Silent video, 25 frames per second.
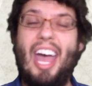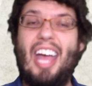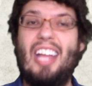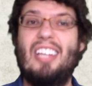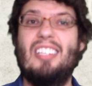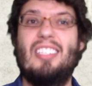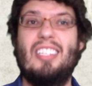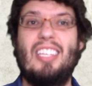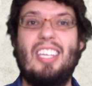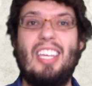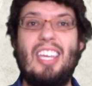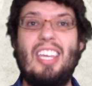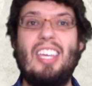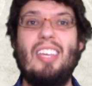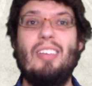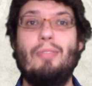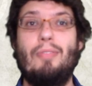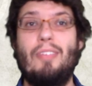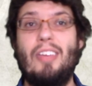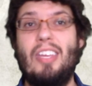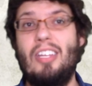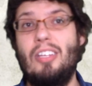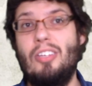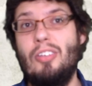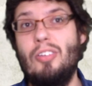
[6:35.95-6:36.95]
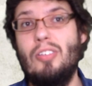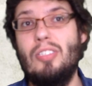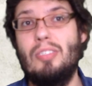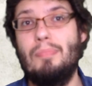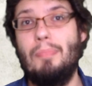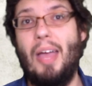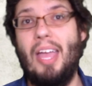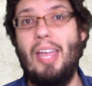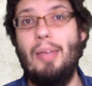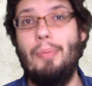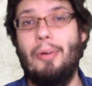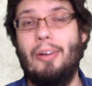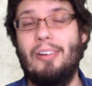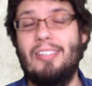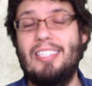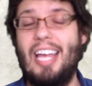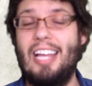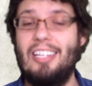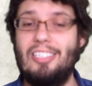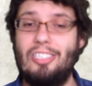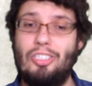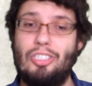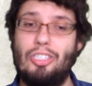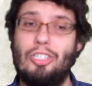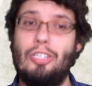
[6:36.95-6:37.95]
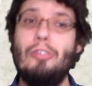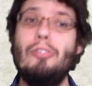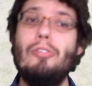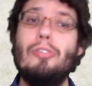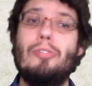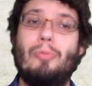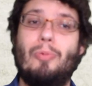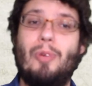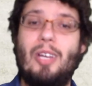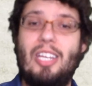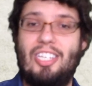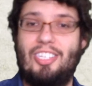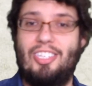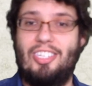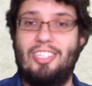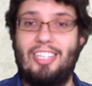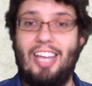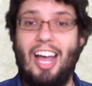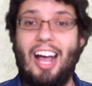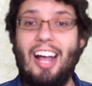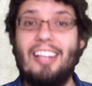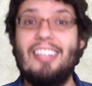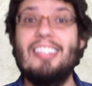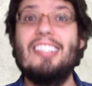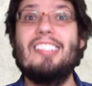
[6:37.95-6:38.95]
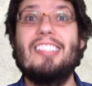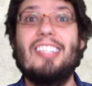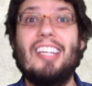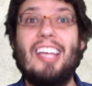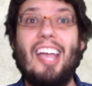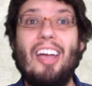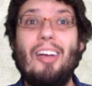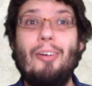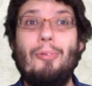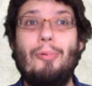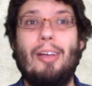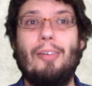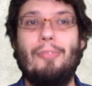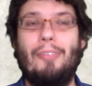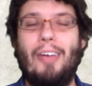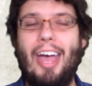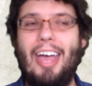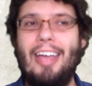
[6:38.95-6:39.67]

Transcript: anti-EV newspaper, has had to choose which stance to go with,